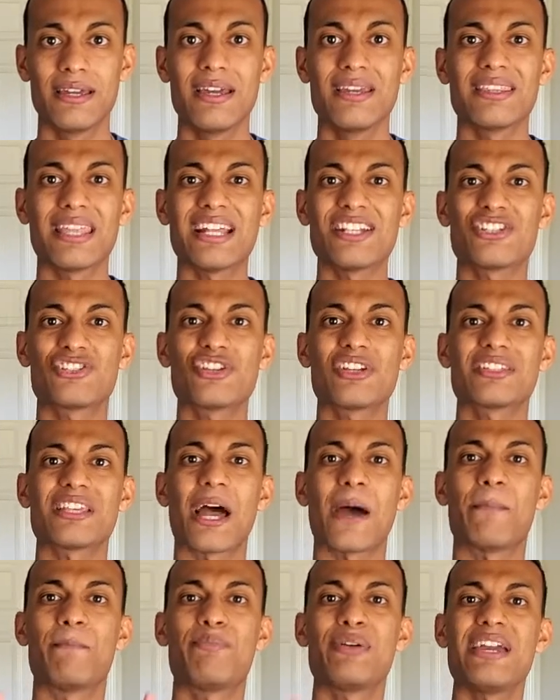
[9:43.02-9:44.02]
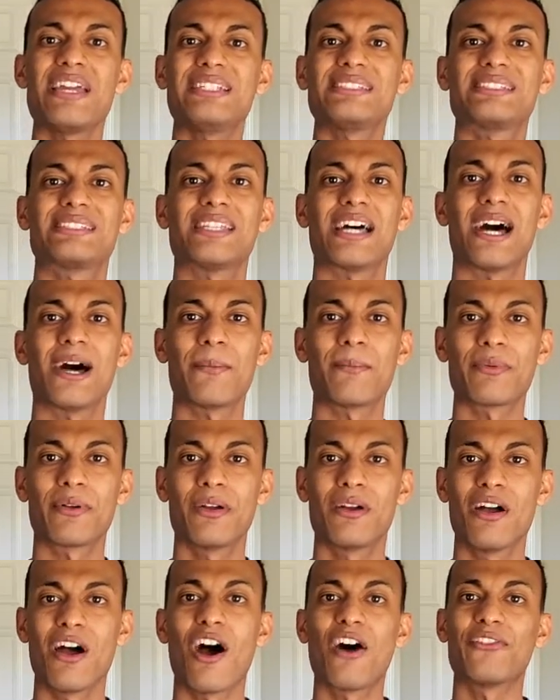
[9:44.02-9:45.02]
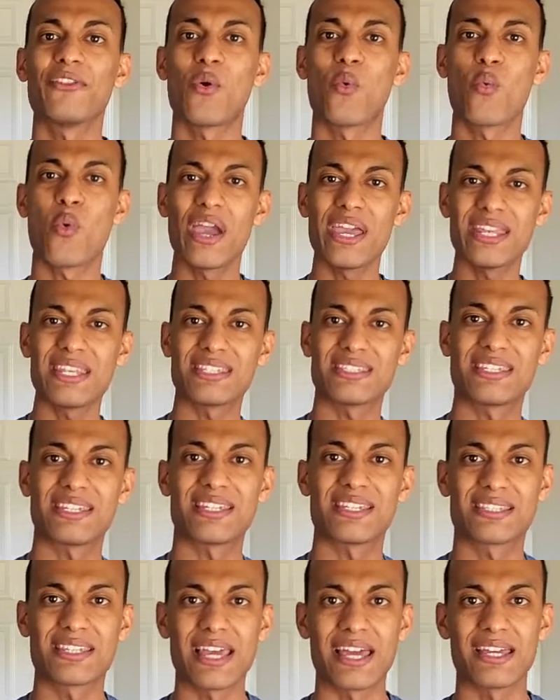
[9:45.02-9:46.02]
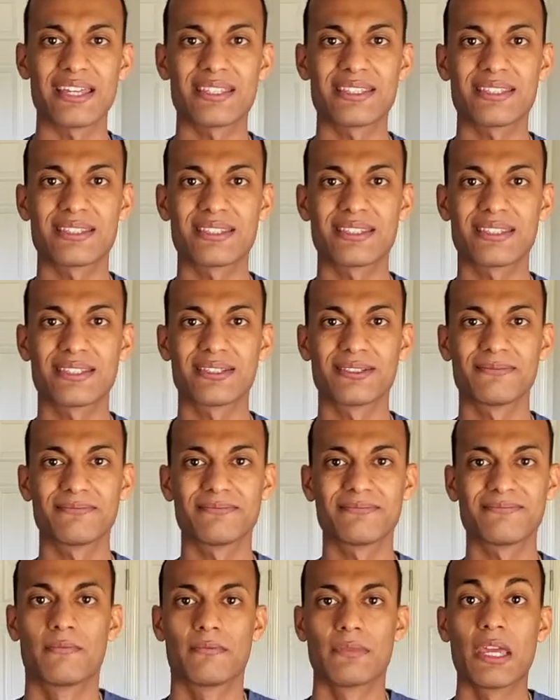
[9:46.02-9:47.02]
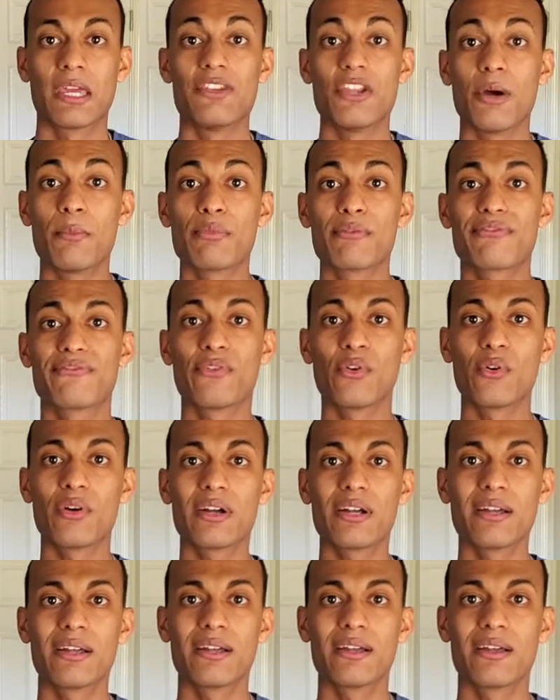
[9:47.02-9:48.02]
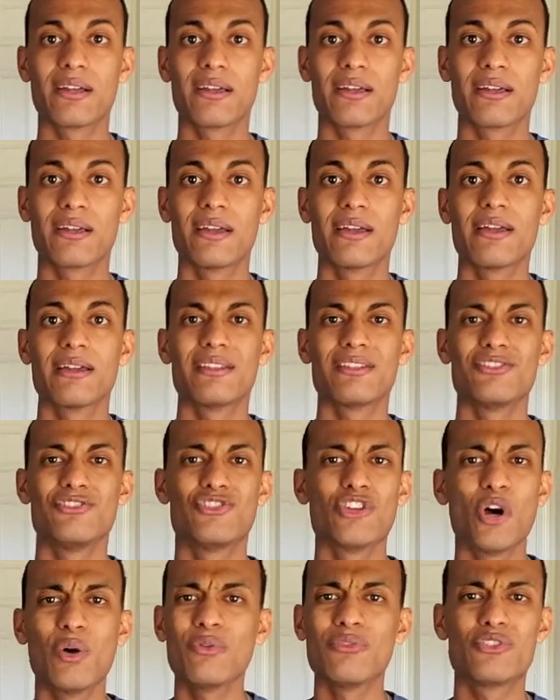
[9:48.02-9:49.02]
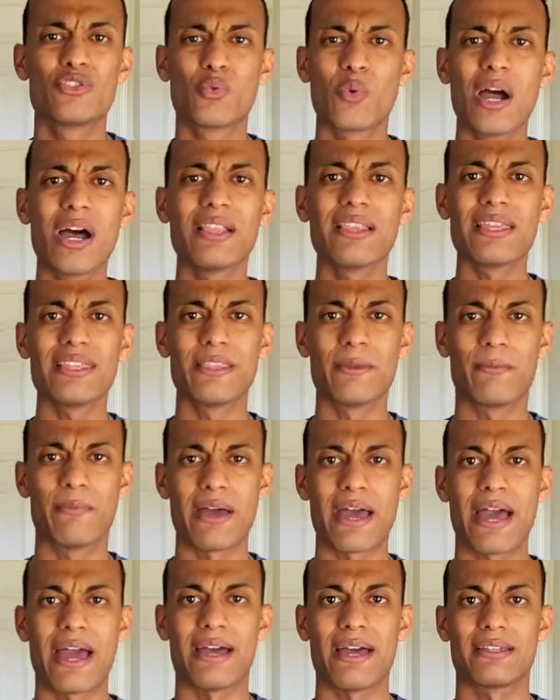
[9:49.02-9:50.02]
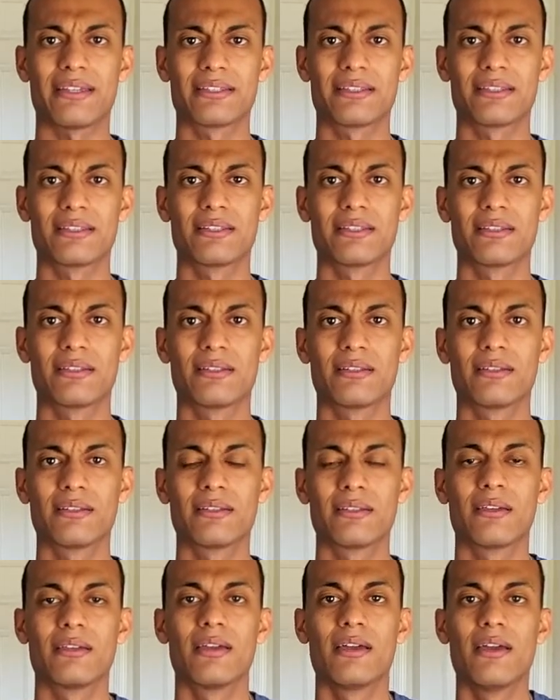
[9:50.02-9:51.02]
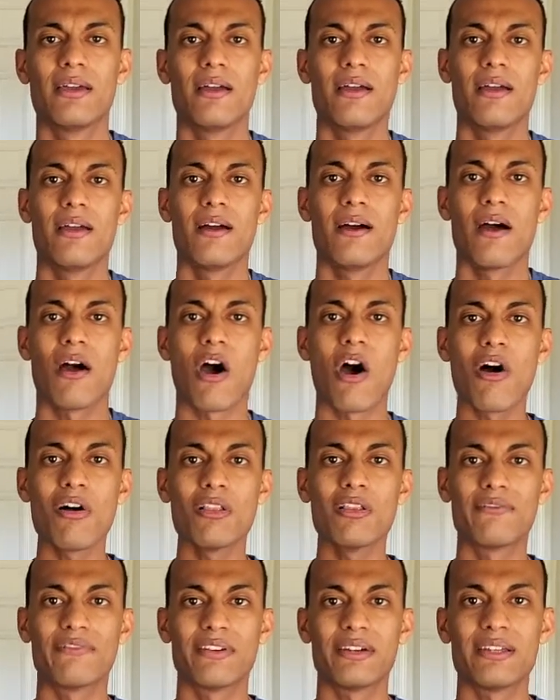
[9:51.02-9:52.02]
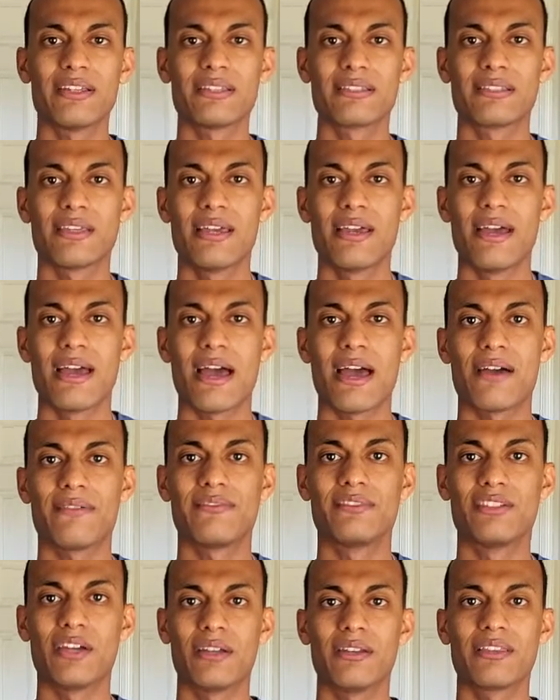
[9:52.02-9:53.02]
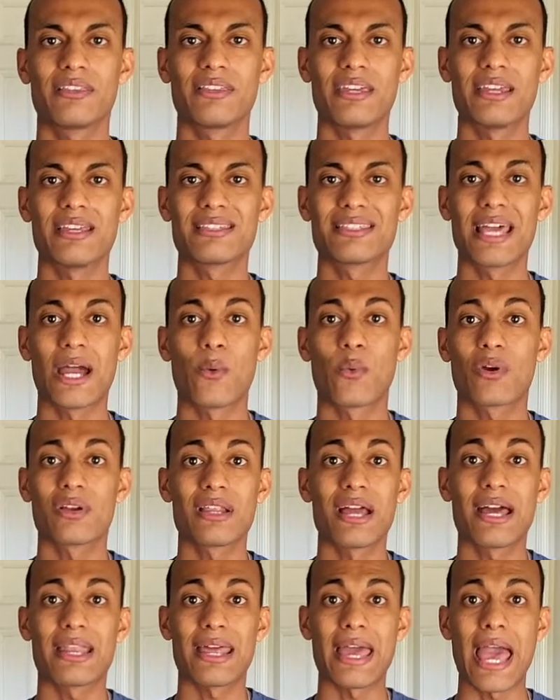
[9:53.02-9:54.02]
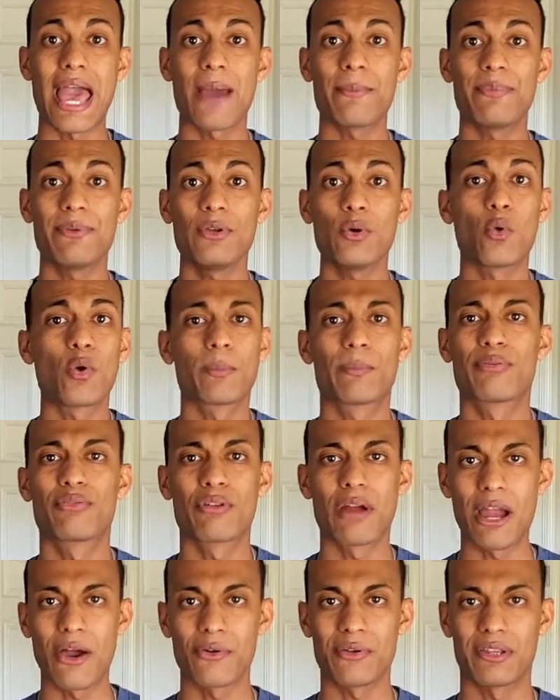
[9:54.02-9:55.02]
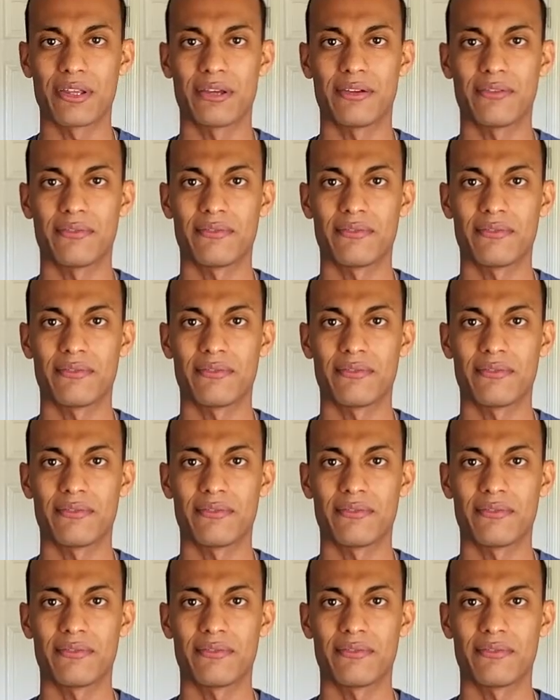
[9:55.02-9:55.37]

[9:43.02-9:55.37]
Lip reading: That's just a pit stop on the way to success. Number 4, don't dwell in the past. All of us have done things that we're not happy or proud of.